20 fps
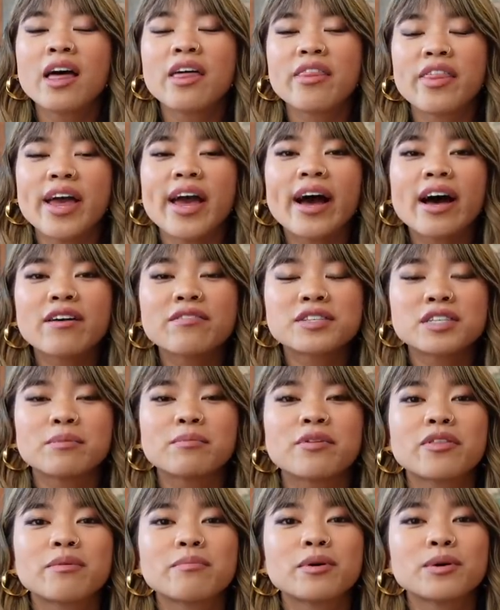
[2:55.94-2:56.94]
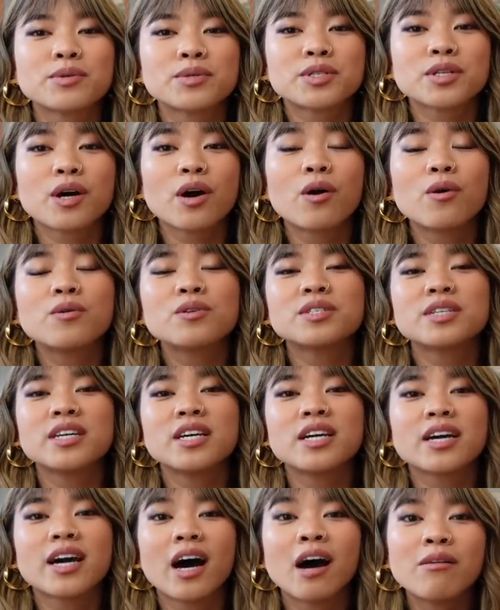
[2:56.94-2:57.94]
They have some of the most
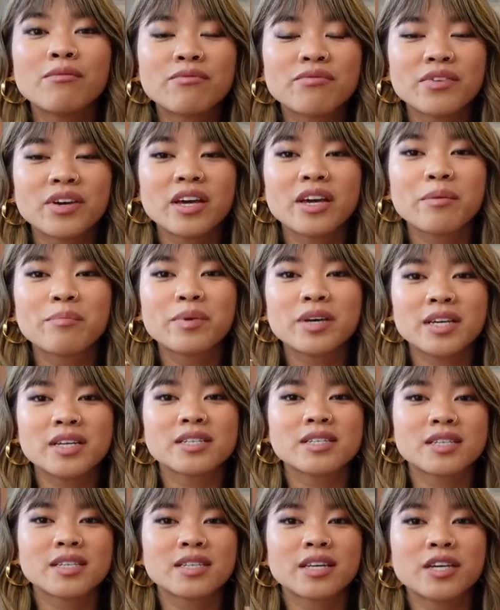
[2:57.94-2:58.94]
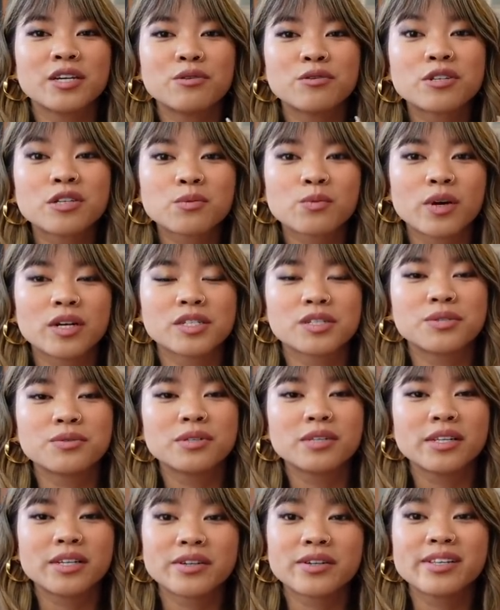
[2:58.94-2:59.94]
cozy, comfy pieces that you just want to
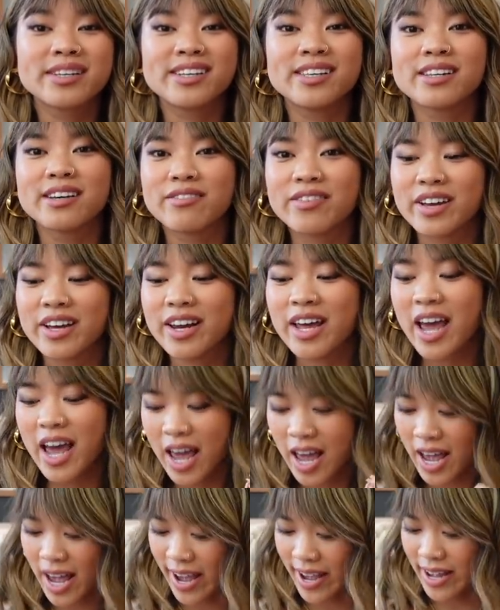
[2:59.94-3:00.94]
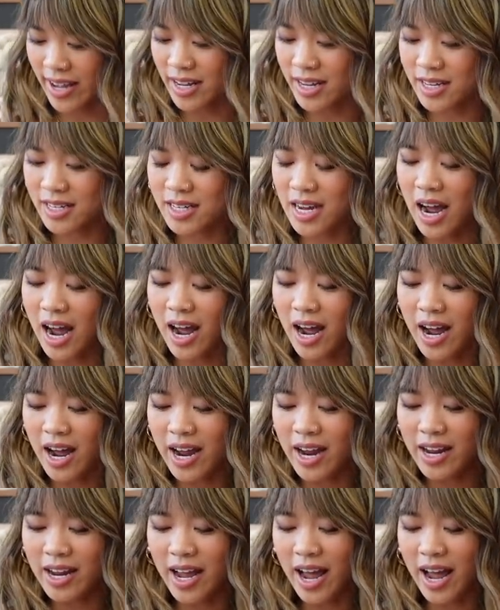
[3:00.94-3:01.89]
literally live in and I